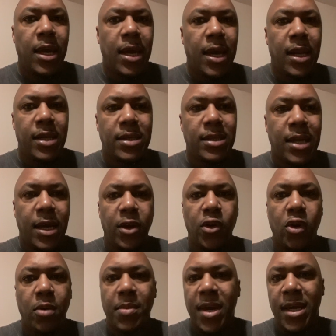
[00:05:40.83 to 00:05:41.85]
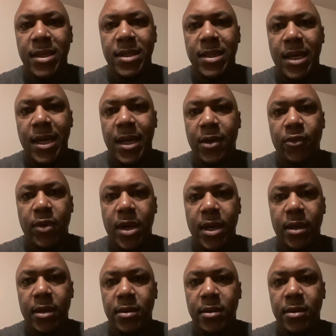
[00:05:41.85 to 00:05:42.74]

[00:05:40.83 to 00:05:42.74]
and it's like no man's land, right?